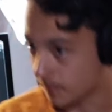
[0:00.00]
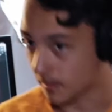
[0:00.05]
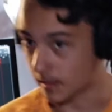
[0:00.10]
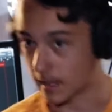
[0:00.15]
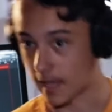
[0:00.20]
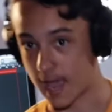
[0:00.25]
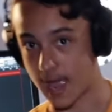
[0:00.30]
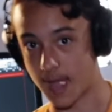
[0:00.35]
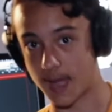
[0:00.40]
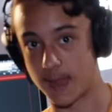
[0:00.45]

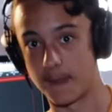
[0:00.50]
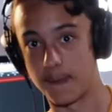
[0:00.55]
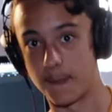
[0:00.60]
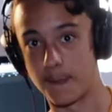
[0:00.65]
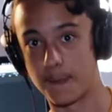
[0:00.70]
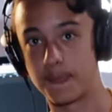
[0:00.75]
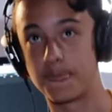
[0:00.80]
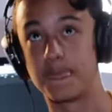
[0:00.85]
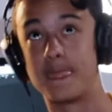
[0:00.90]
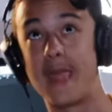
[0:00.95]
And
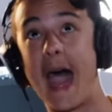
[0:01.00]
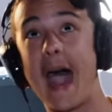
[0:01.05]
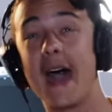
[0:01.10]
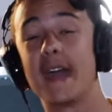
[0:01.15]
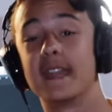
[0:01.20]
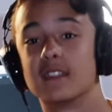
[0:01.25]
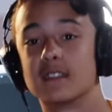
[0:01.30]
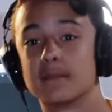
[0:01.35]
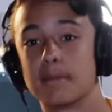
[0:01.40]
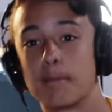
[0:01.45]
that
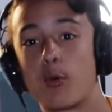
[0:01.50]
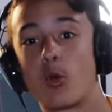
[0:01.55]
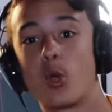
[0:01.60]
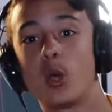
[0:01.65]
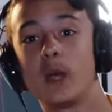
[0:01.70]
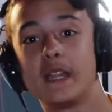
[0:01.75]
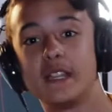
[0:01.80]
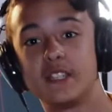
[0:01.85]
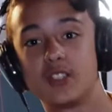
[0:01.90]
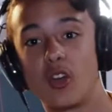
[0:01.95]
is
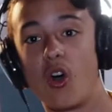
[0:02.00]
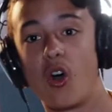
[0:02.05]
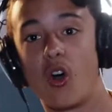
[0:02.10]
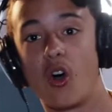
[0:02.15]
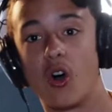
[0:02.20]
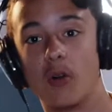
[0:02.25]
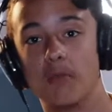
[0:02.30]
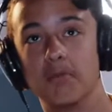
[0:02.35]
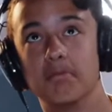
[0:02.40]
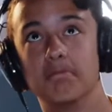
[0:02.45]
pretty
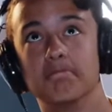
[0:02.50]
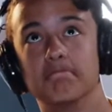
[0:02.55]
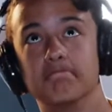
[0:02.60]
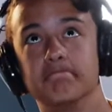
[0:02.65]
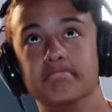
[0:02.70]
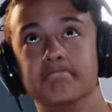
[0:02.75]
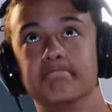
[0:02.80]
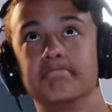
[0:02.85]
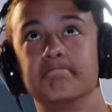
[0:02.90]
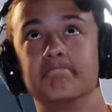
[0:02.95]
tall.
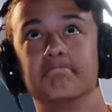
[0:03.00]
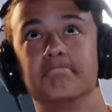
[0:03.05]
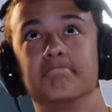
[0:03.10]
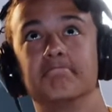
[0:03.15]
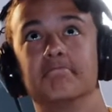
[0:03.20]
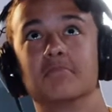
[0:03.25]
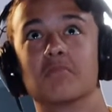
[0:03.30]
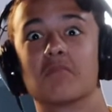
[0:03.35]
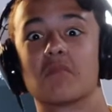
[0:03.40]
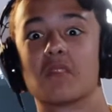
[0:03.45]

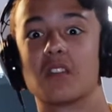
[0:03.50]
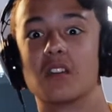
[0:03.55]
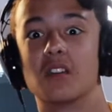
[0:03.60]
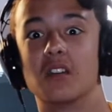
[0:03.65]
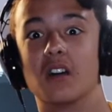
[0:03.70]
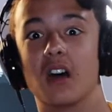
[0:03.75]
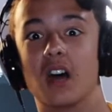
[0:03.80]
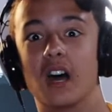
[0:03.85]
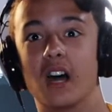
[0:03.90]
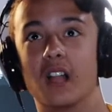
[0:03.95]

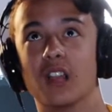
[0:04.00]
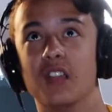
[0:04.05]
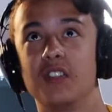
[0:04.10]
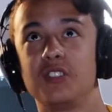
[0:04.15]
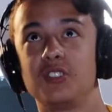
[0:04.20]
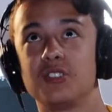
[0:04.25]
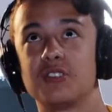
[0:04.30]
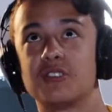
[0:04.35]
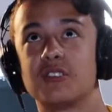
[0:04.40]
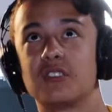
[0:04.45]
Let's
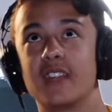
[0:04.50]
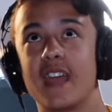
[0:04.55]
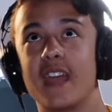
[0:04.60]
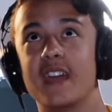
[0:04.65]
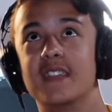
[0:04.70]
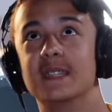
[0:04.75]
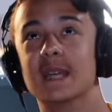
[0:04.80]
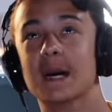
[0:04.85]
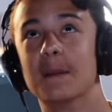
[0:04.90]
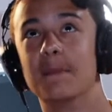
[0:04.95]
just
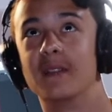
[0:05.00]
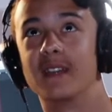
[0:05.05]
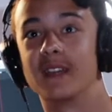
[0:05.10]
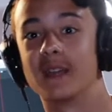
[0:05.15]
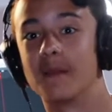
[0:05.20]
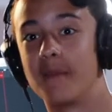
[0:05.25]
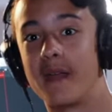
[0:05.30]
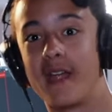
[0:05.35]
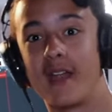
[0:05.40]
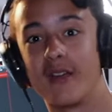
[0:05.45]
stand up and
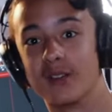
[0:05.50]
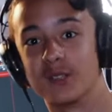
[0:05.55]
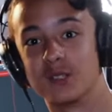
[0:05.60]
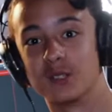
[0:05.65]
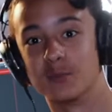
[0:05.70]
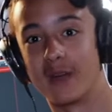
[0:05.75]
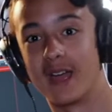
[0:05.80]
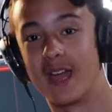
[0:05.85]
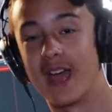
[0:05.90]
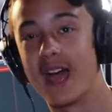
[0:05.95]
compare it to
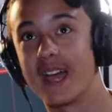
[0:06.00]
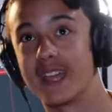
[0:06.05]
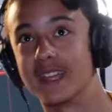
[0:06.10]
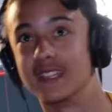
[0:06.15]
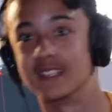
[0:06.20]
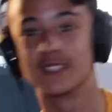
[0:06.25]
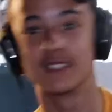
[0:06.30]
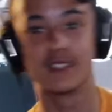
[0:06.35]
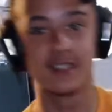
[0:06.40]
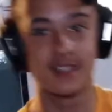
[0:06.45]
my height.